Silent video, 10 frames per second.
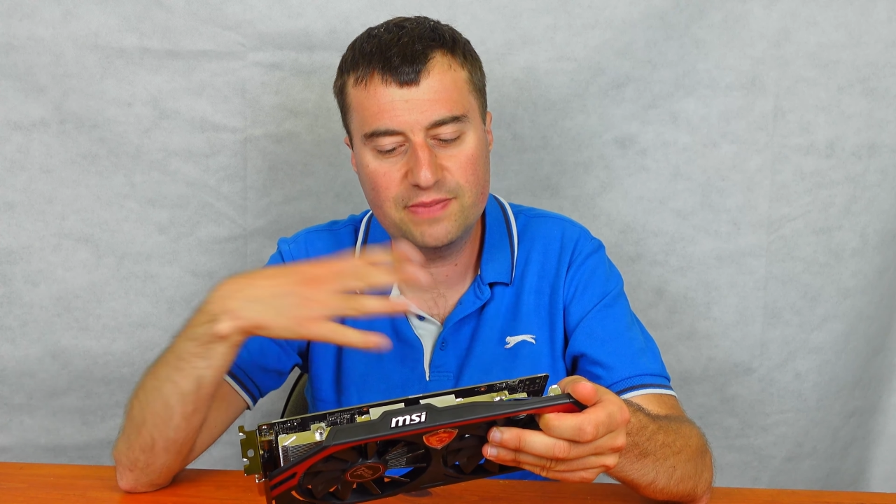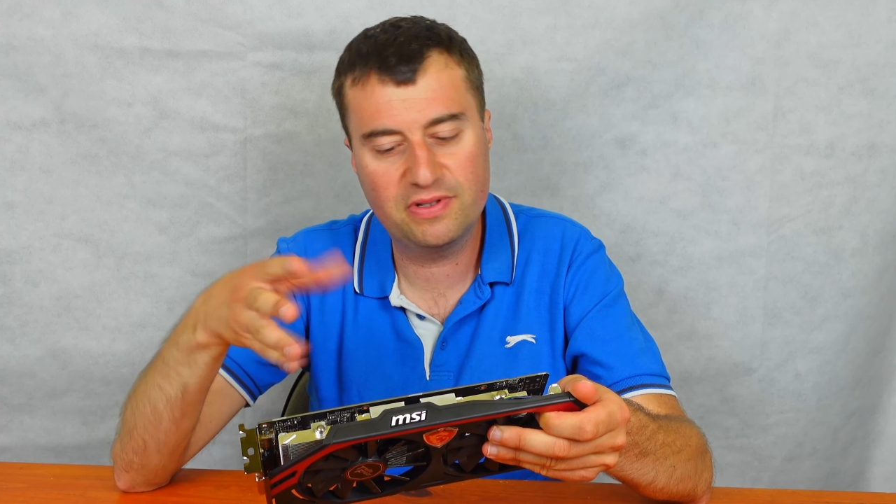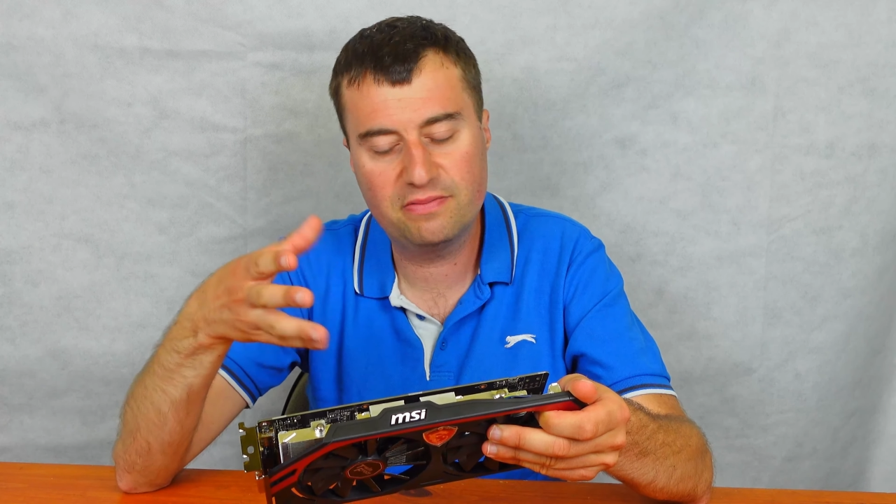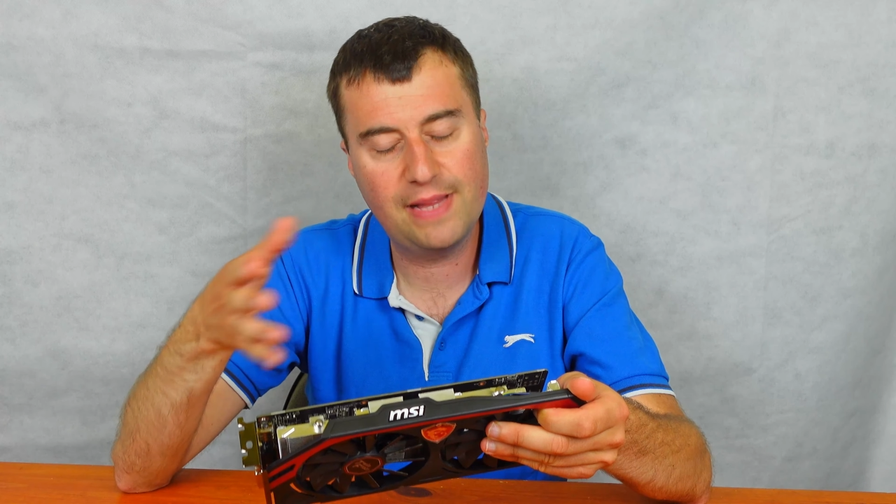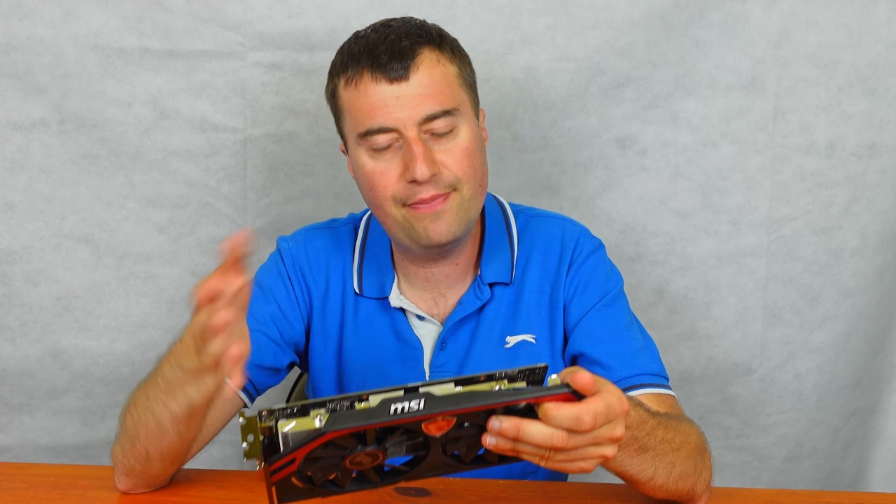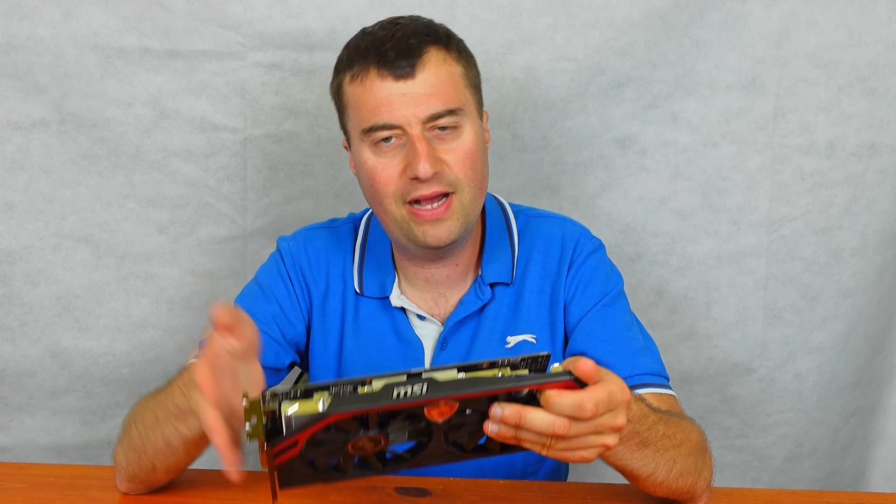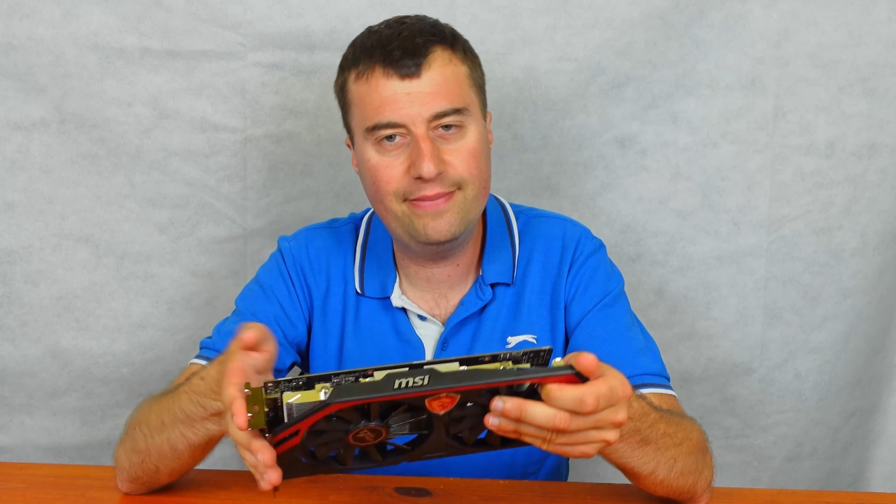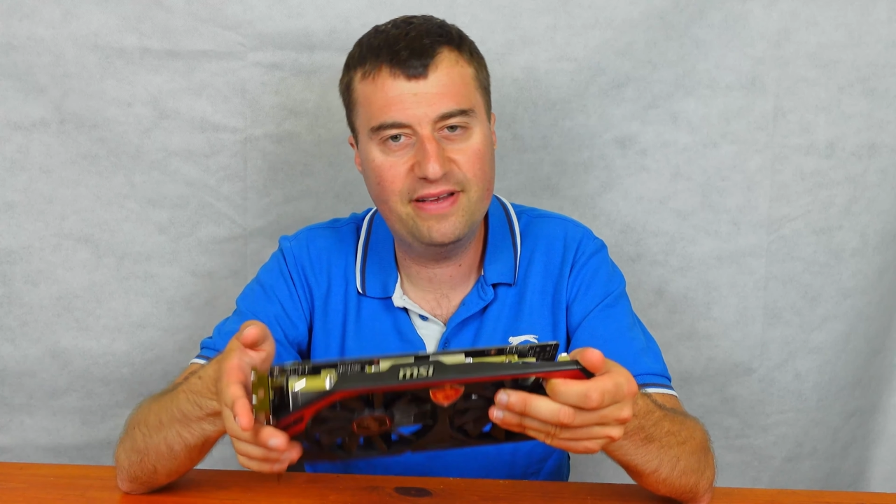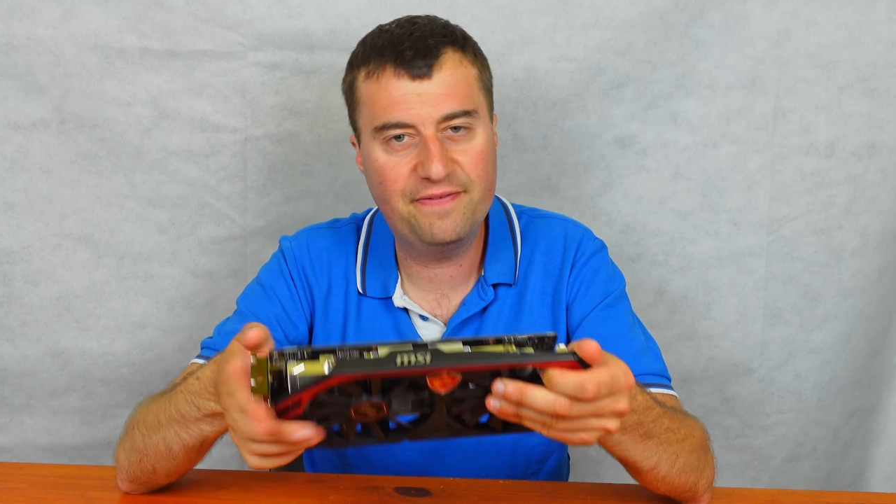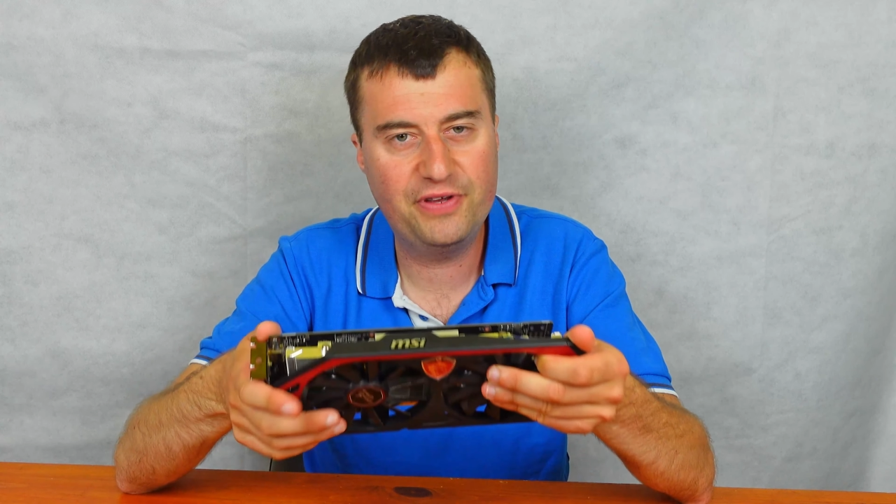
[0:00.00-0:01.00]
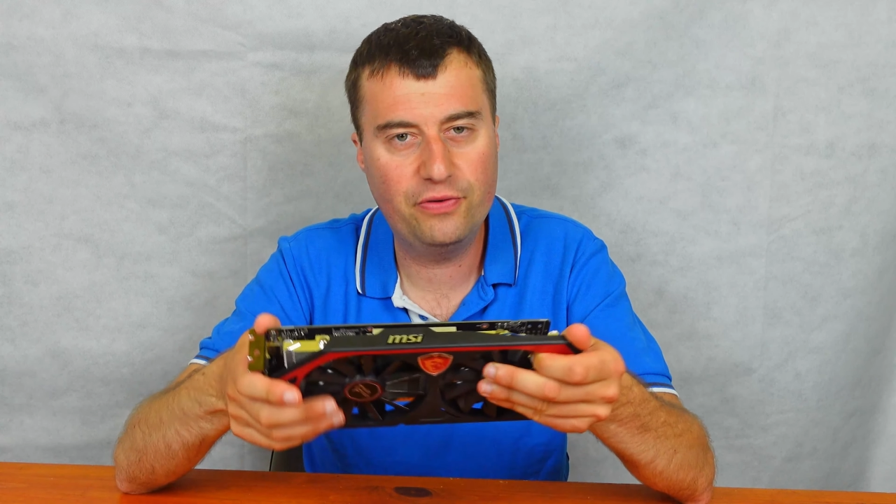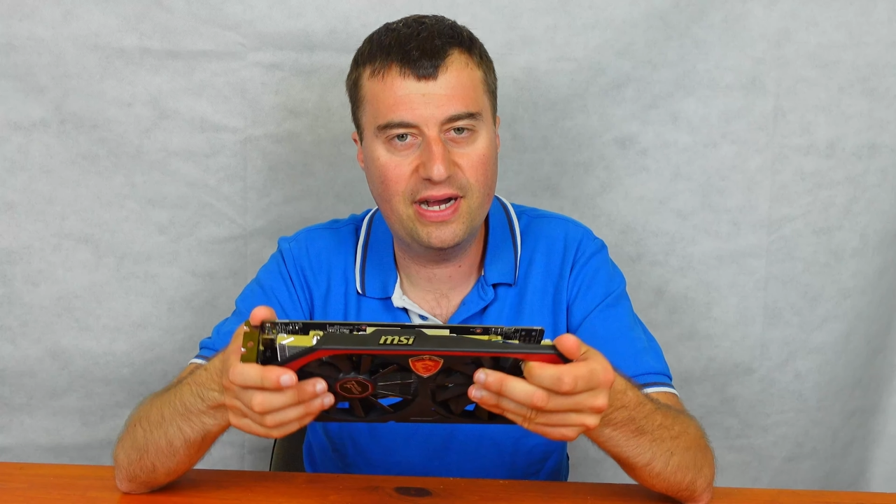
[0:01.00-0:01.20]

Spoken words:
but there might be a few